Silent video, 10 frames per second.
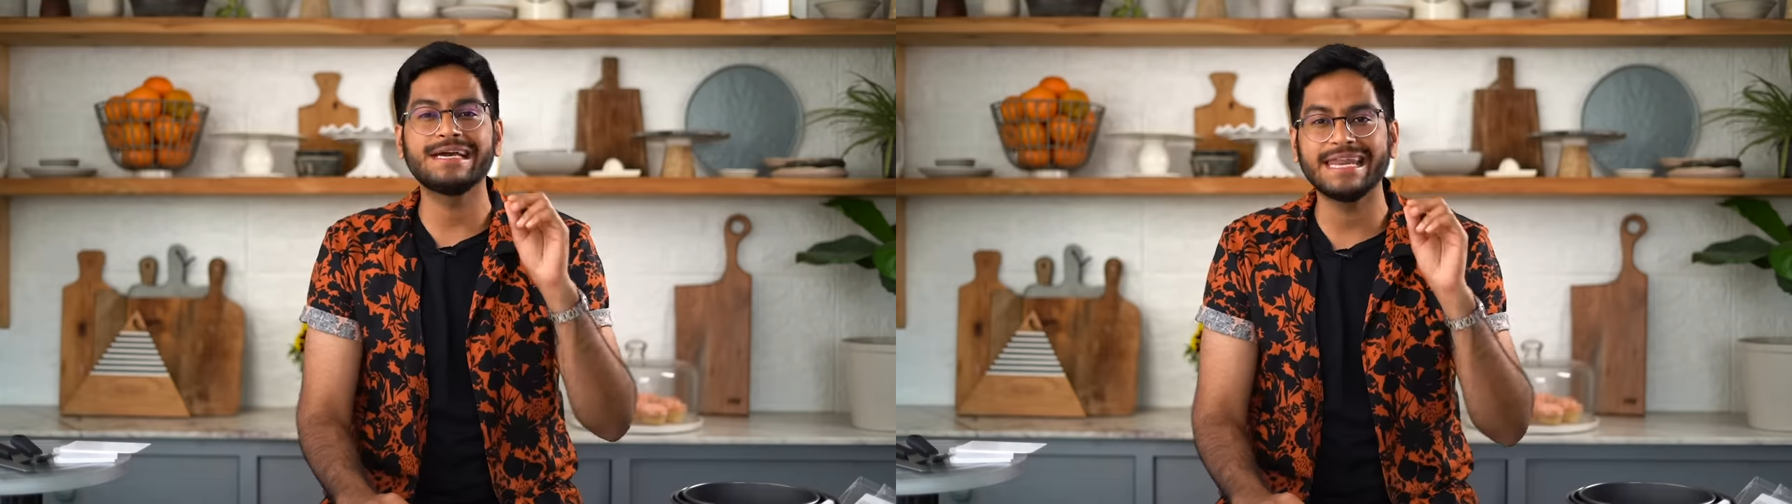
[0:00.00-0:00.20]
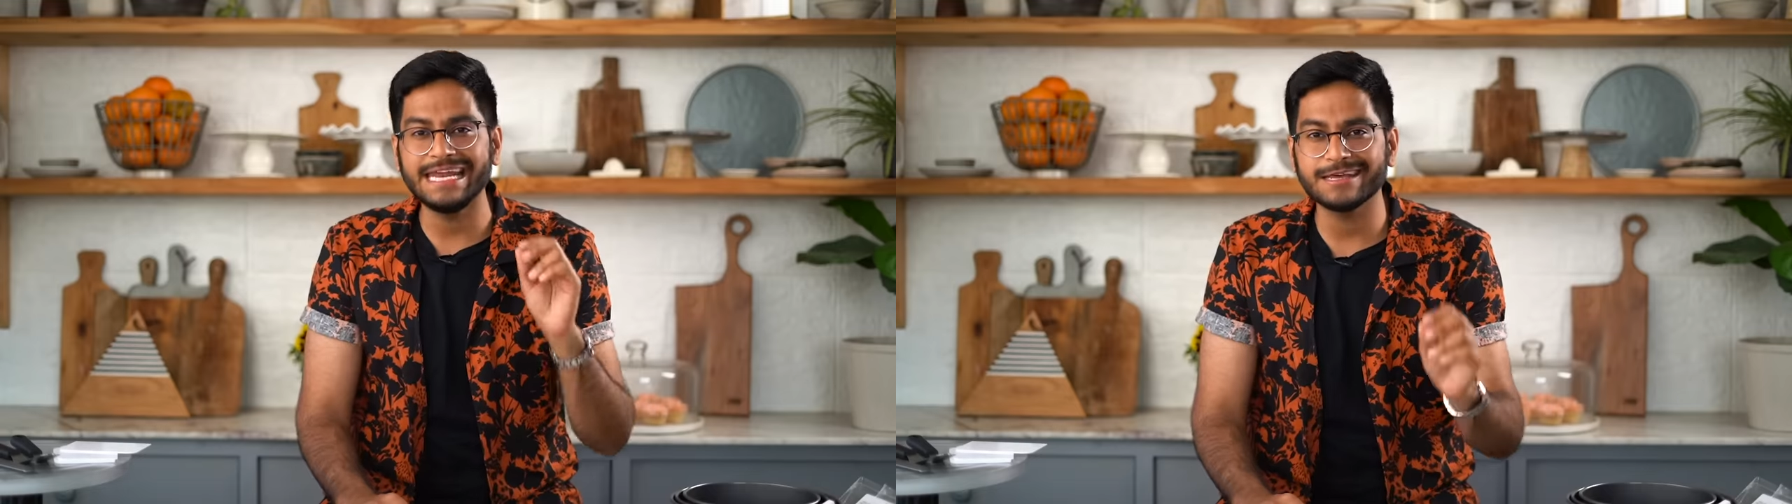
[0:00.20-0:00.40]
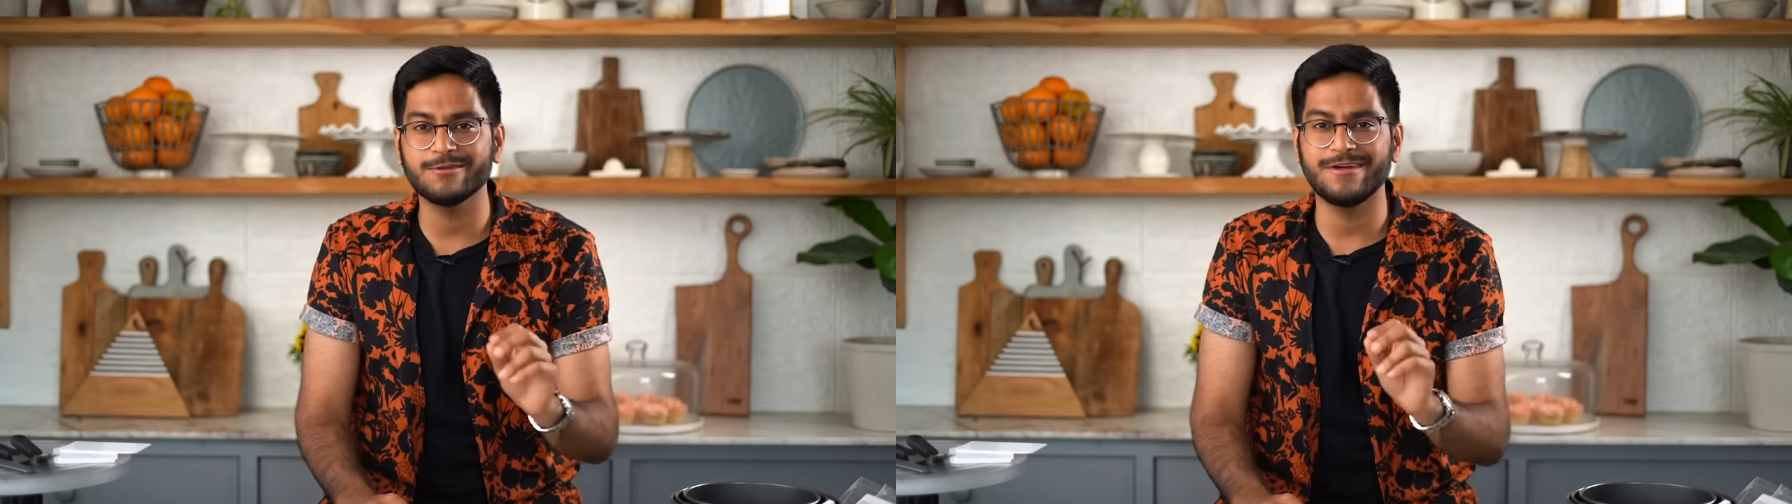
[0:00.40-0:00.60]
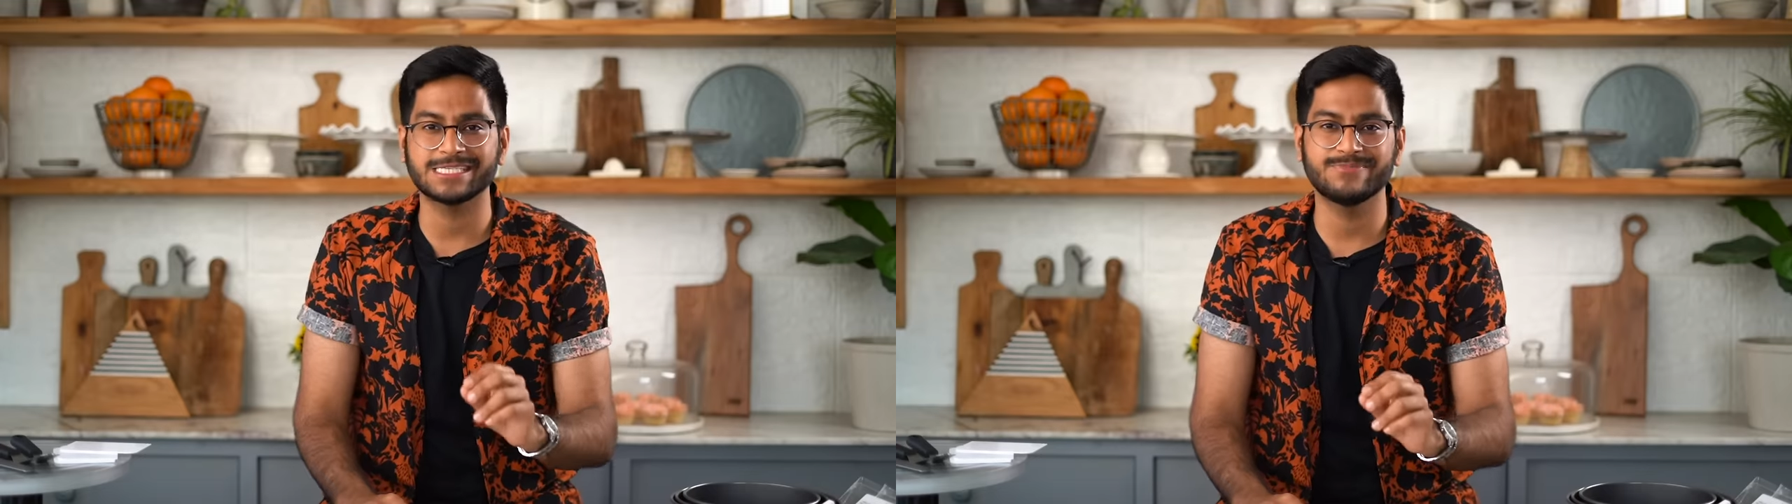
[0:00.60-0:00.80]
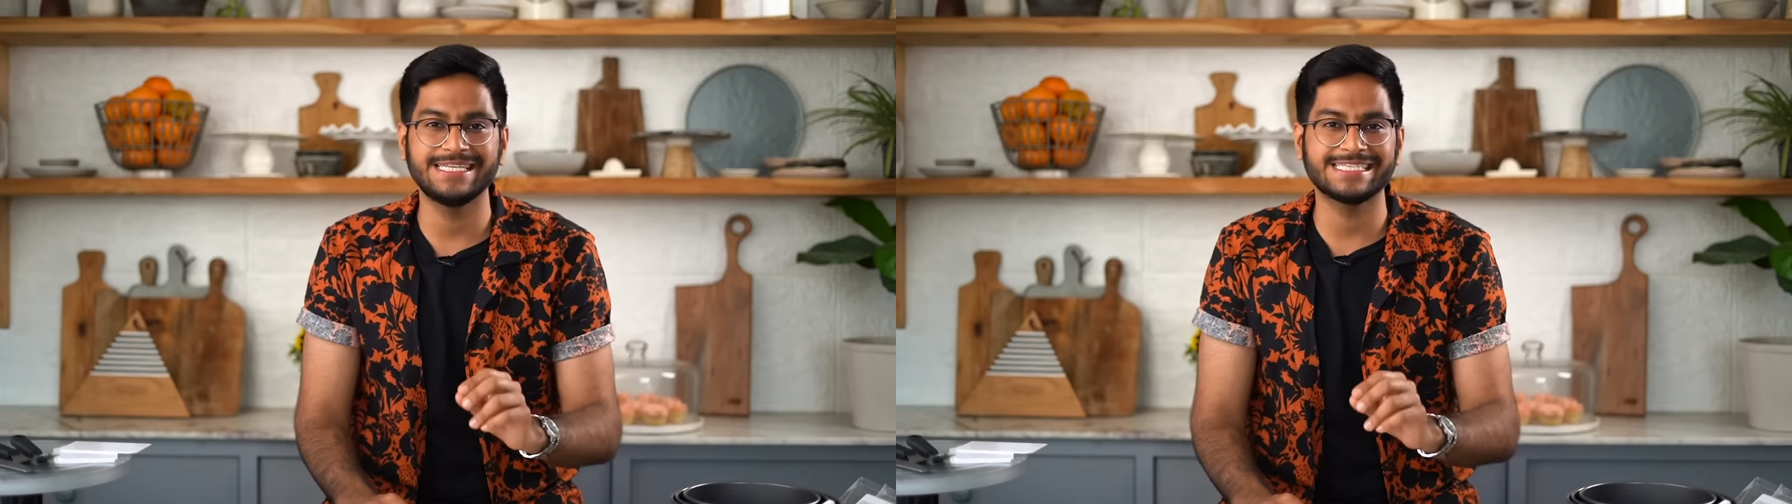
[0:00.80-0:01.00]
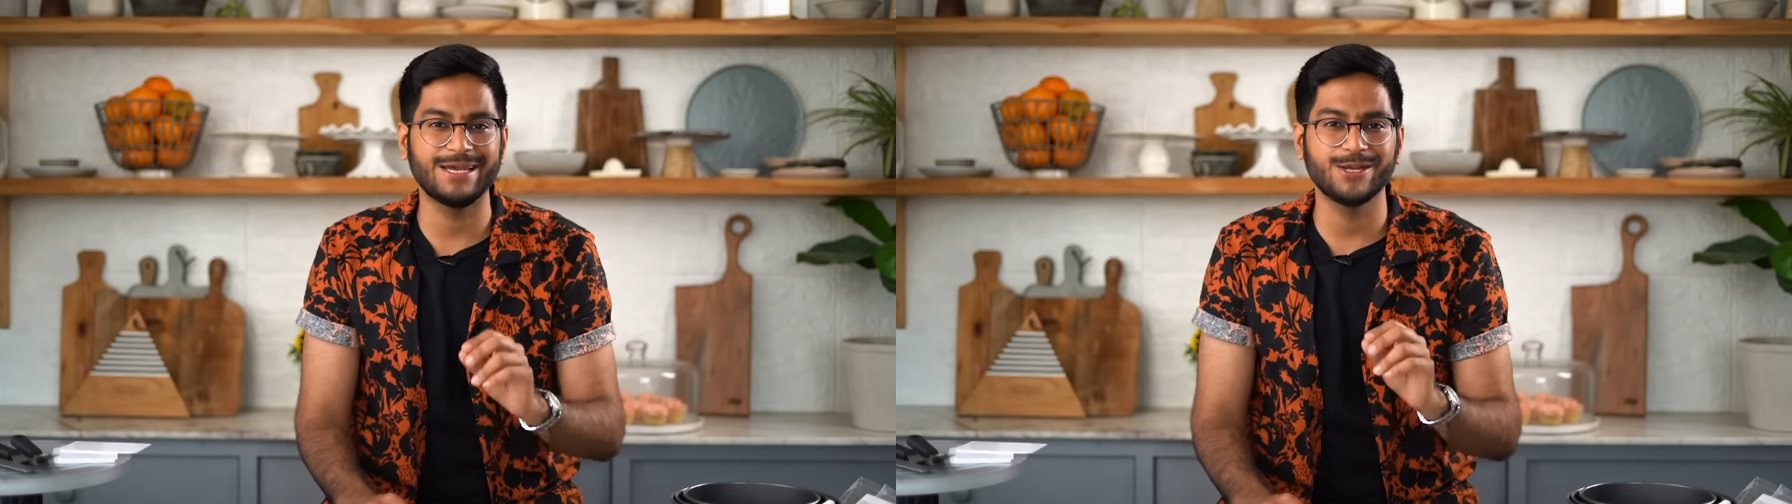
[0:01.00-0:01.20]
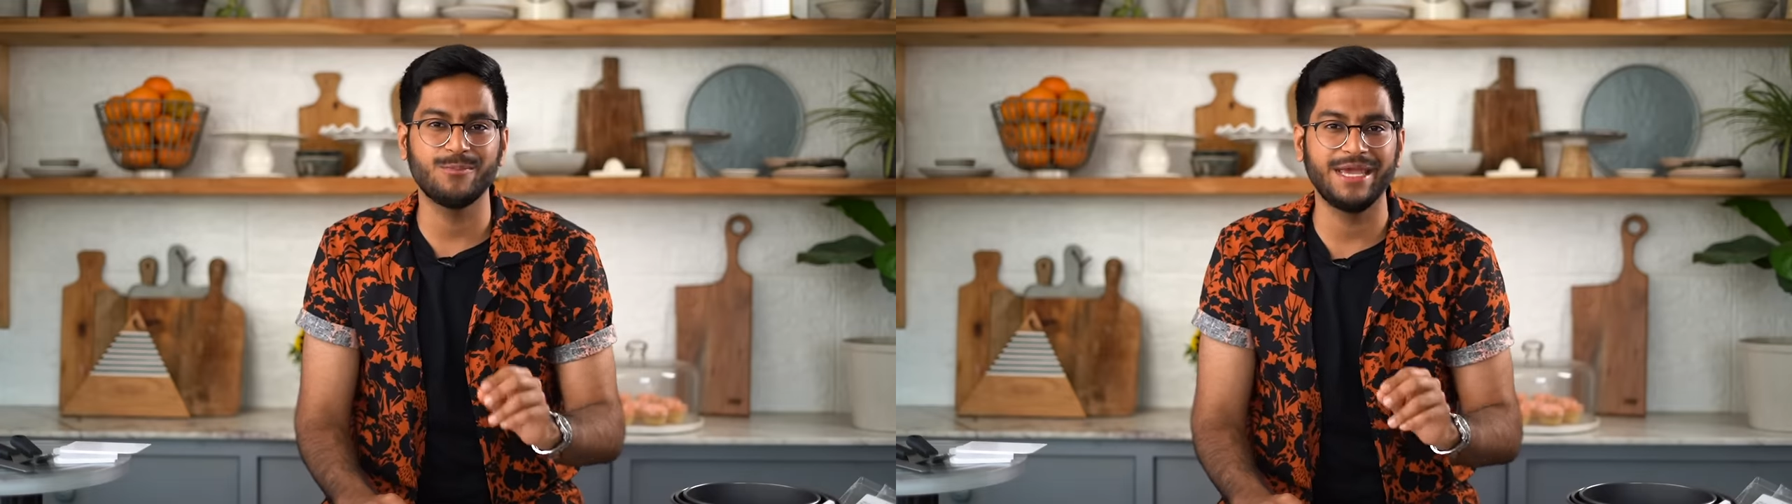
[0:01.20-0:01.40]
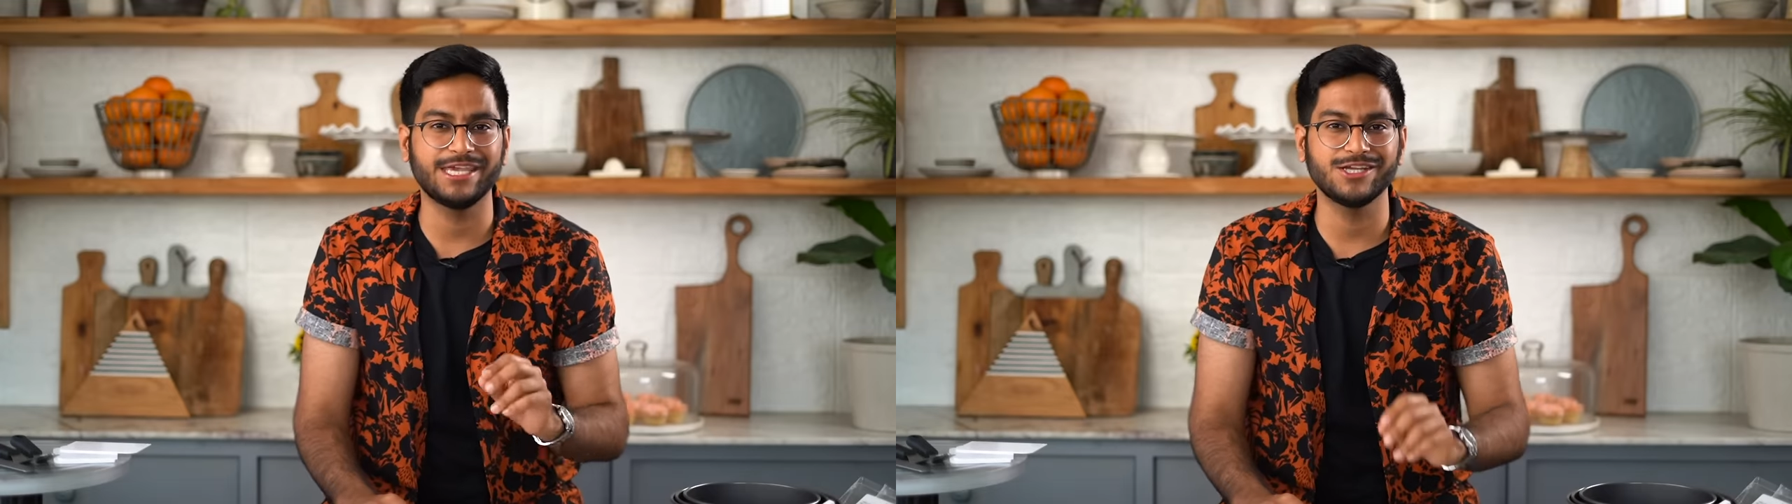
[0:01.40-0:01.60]
great investments in your
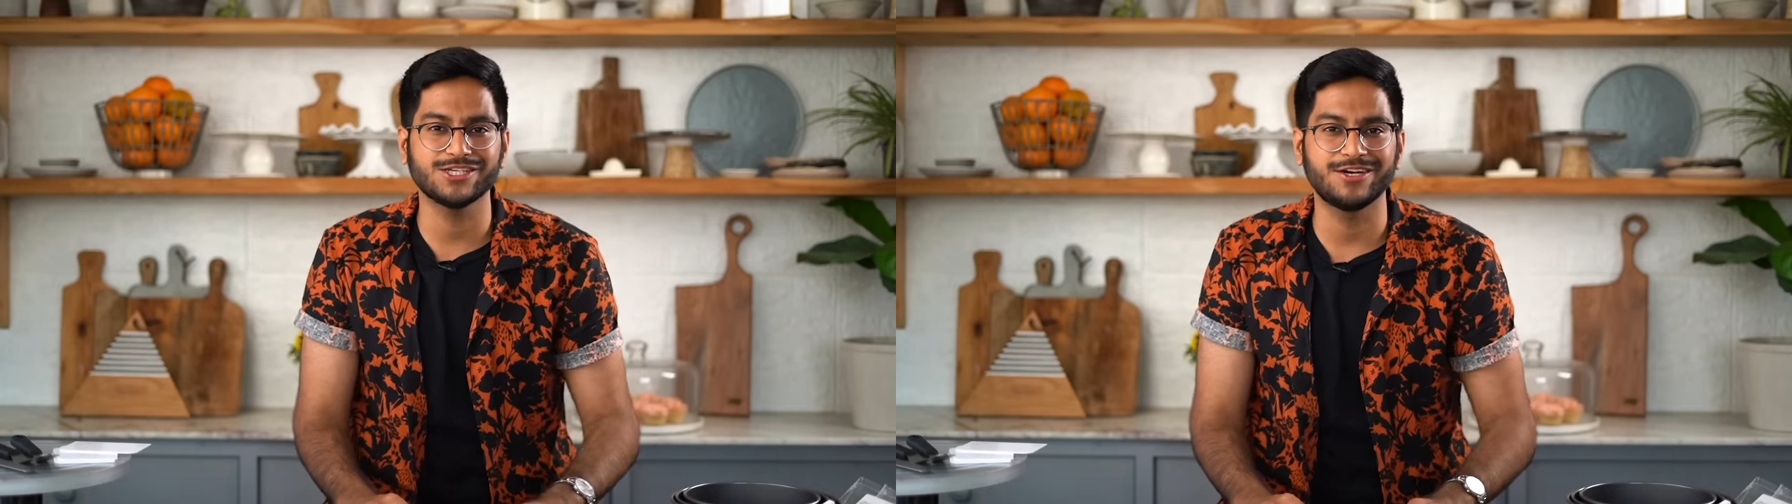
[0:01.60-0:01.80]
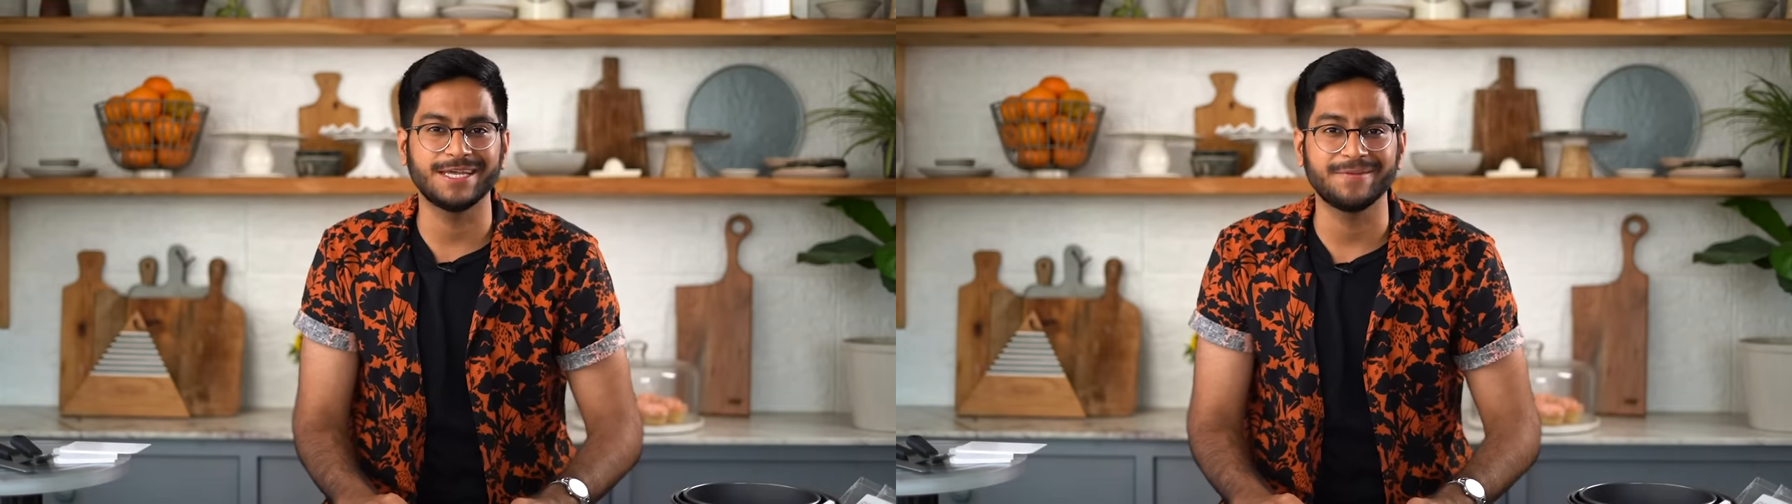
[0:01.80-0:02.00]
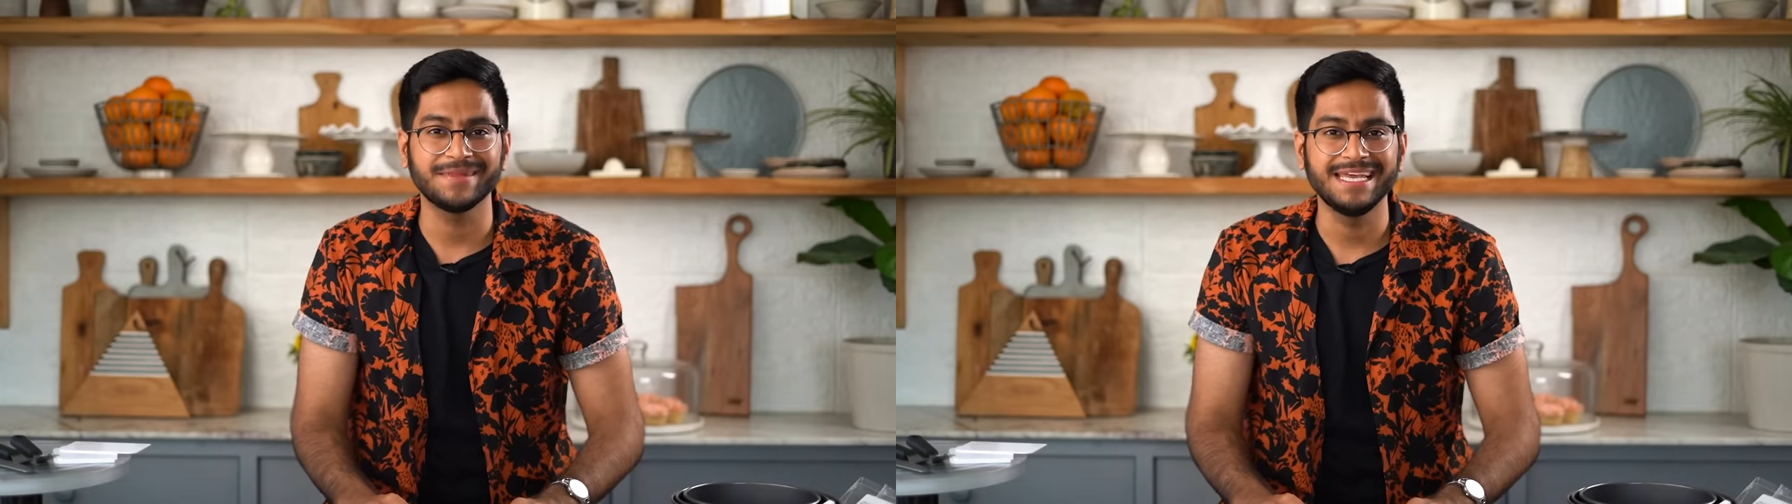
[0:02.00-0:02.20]
baking journey.